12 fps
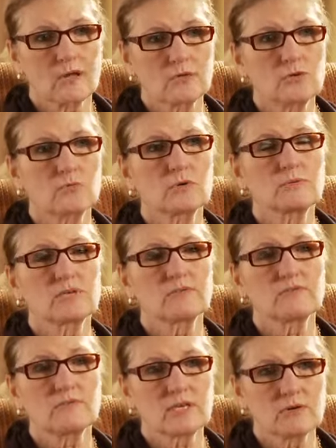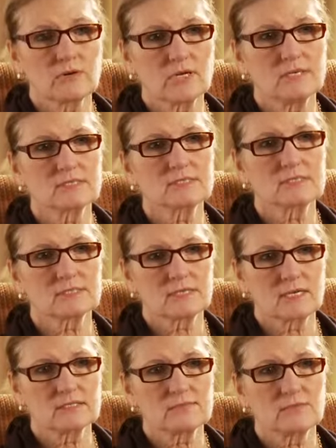and you will be very
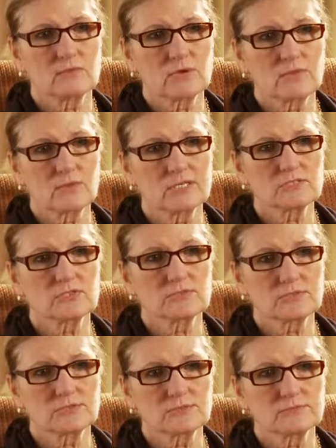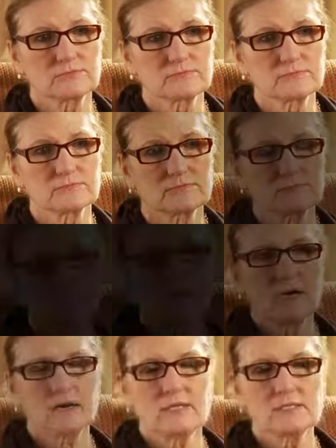successful with what you do.
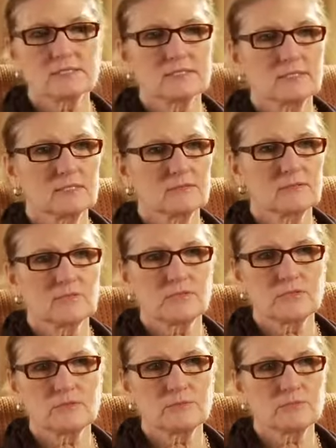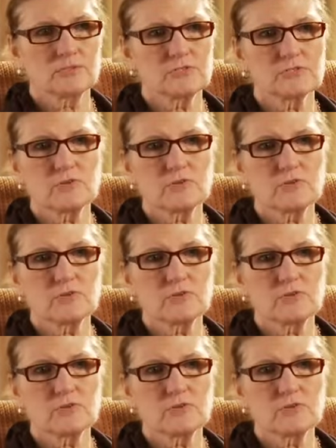I just think, you know, put your